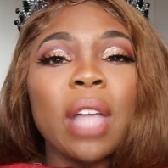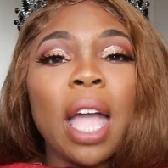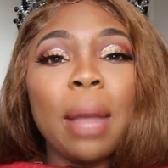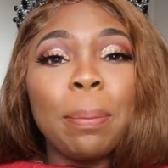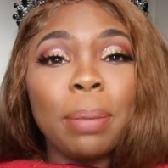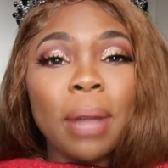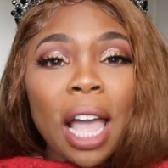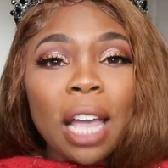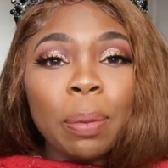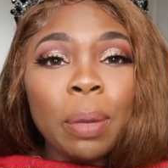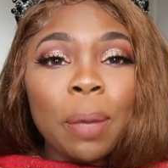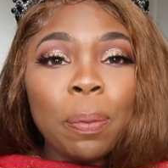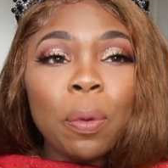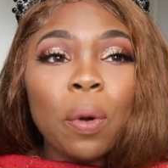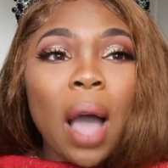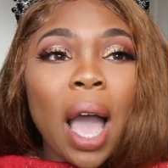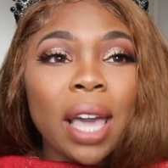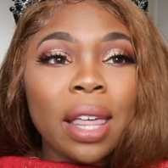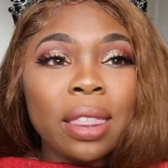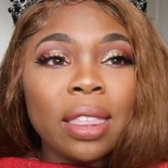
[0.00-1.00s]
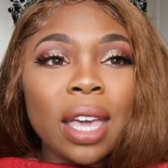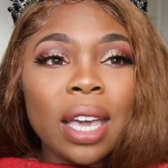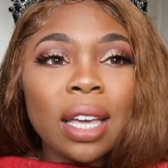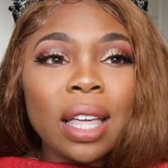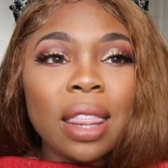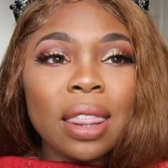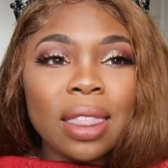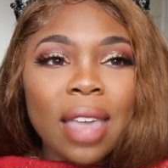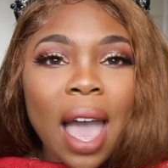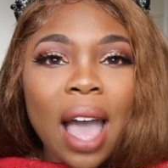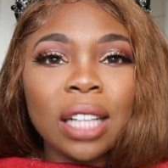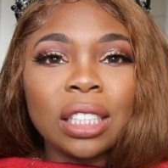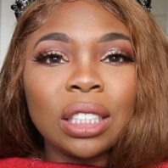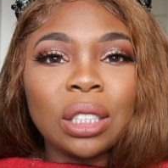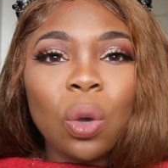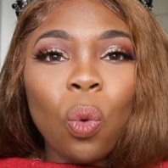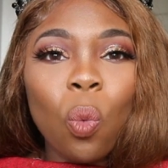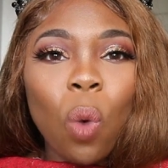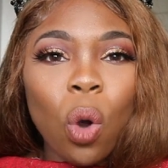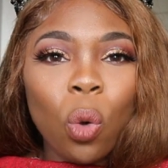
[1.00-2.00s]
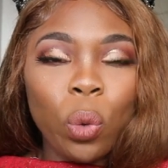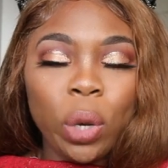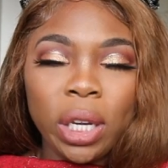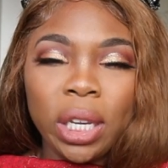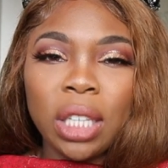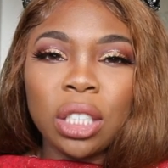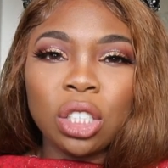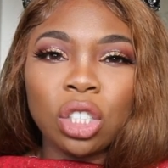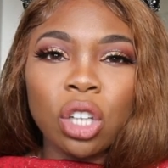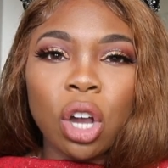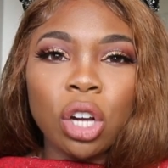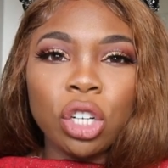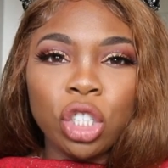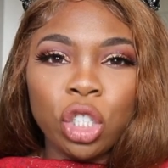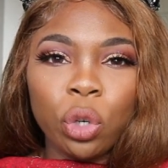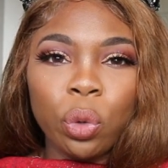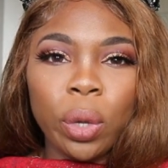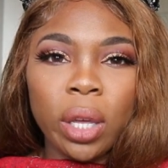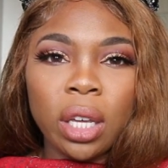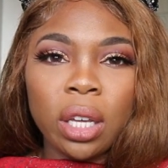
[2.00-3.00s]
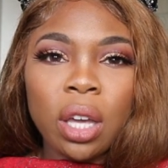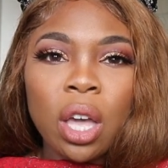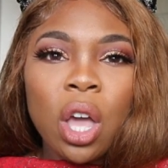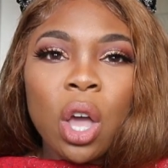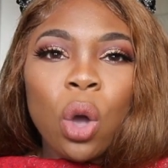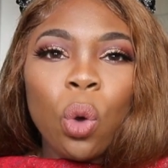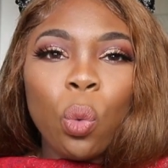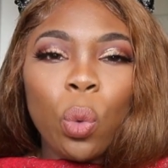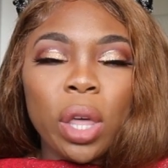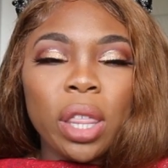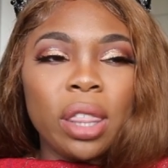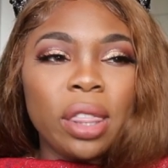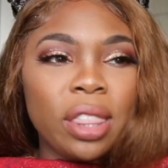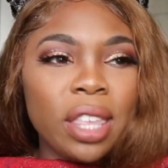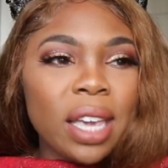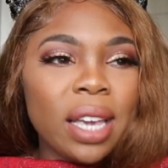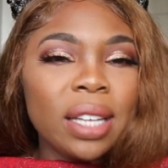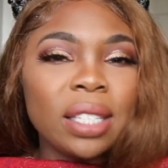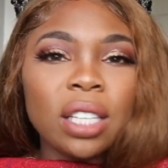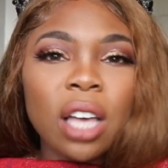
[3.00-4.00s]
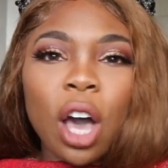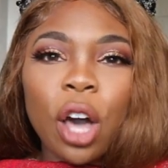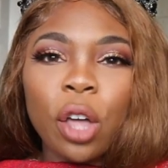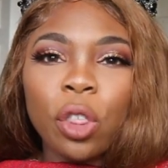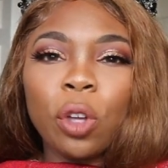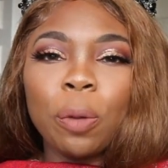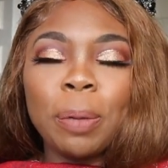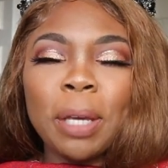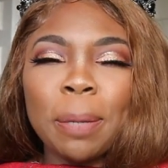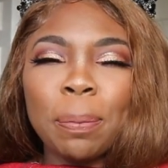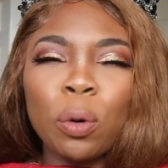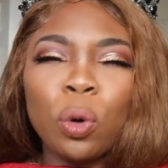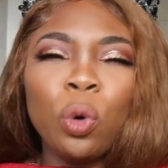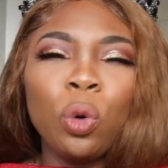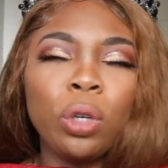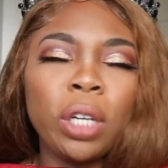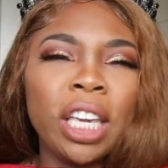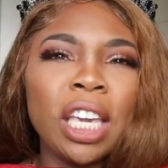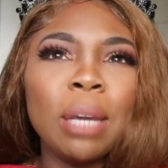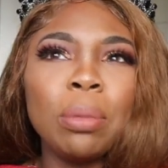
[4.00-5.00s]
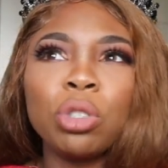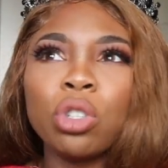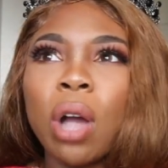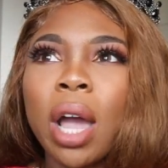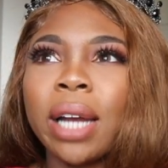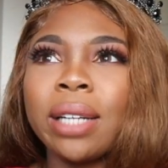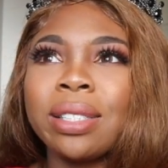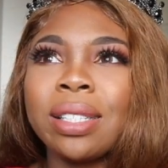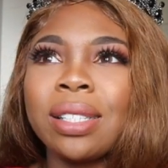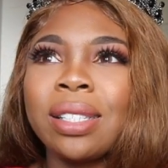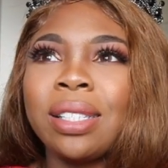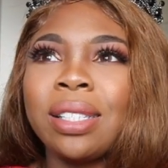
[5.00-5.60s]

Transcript: And Black people, I think that's what we need to start doing with these other people who keep trying to